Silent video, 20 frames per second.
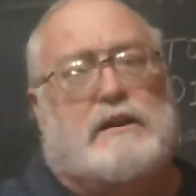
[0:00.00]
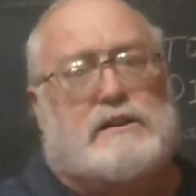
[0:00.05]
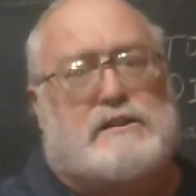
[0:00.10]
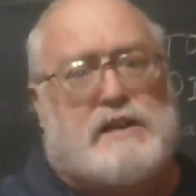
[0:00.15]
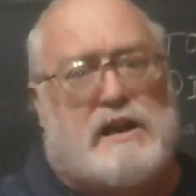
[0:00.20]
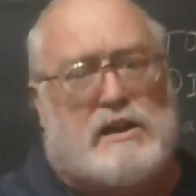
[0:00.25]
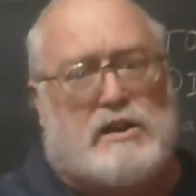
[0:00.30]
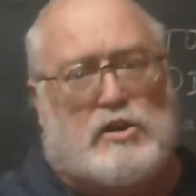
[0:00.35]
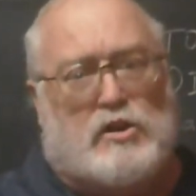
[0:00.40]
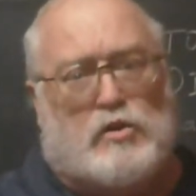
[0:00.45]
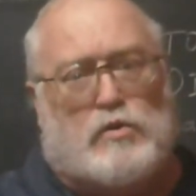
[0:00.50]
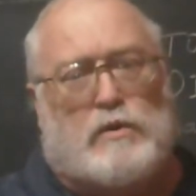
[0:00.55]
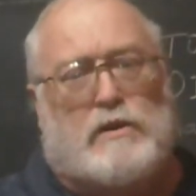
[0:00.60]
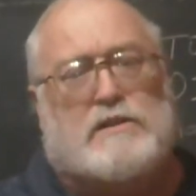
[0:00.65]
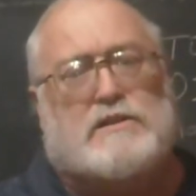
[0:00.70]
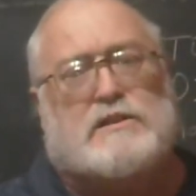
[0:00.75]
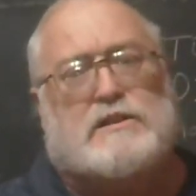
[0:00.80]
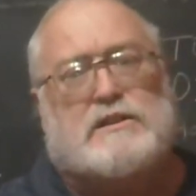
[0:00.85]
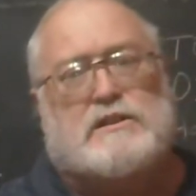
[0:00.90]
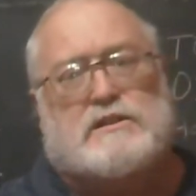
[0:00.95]
take your
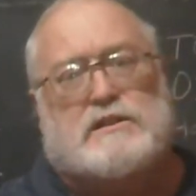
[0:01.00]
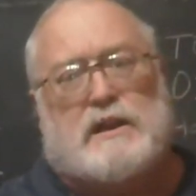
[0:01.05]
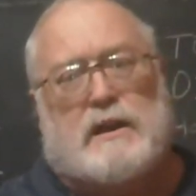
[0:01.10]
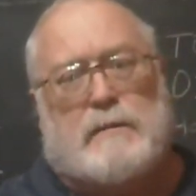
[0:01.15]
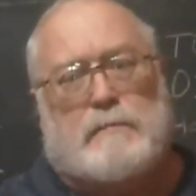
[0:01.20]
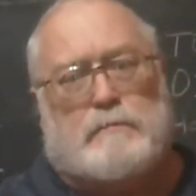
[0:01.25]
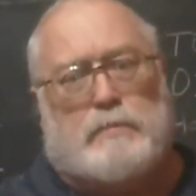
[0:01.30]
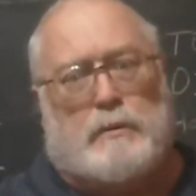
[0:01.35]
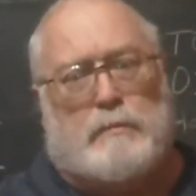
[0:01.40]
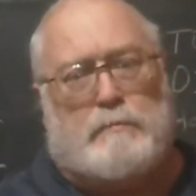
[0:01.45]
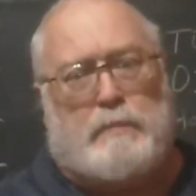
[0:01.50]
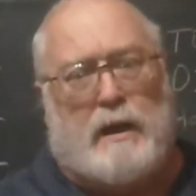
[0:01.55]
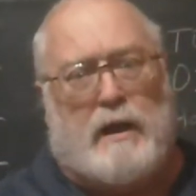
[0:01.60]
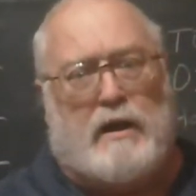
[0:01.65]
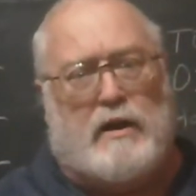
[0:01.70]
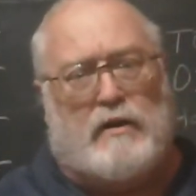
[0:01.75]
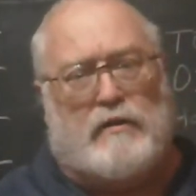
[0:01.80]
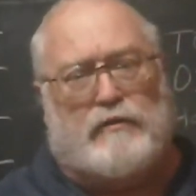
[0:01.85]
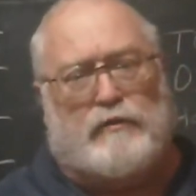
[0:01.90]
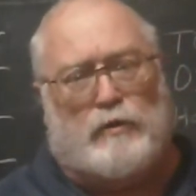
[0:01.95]
quizzes and
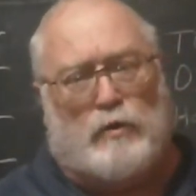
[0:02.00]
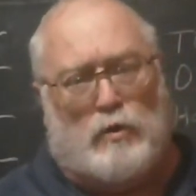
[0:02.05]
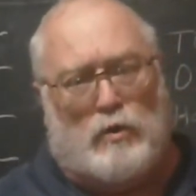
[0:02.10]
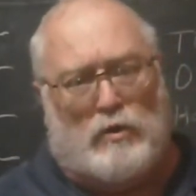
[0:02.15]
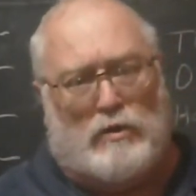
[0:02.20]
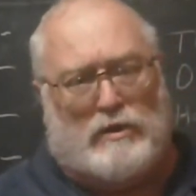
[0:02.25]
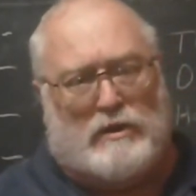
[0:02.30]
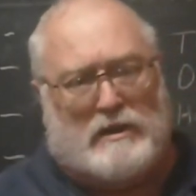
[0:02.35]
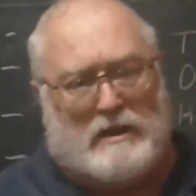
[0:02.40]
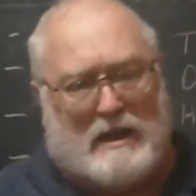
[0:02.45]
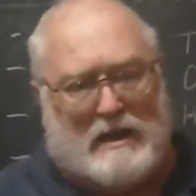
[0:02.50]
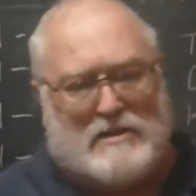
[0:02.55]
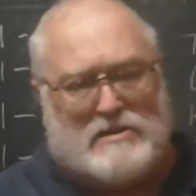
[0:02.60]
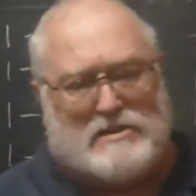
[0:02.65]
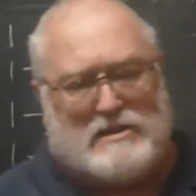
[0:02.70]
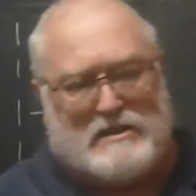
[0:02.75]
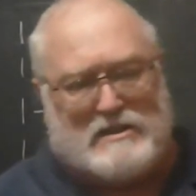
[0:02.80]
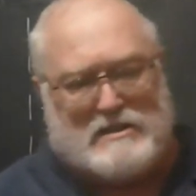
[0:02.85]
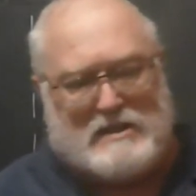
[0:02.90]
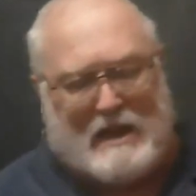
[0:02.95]
prepare for the
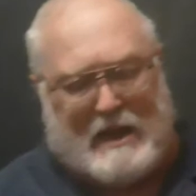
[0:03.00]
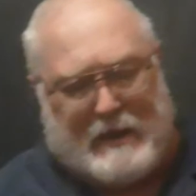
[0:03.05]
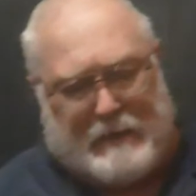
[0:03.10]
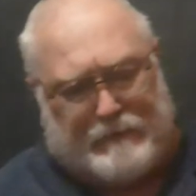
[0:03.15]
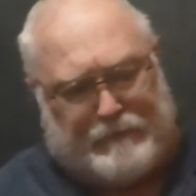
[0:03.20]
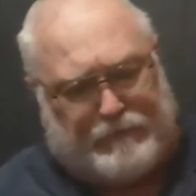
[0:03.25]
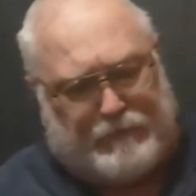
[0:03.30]
next exam.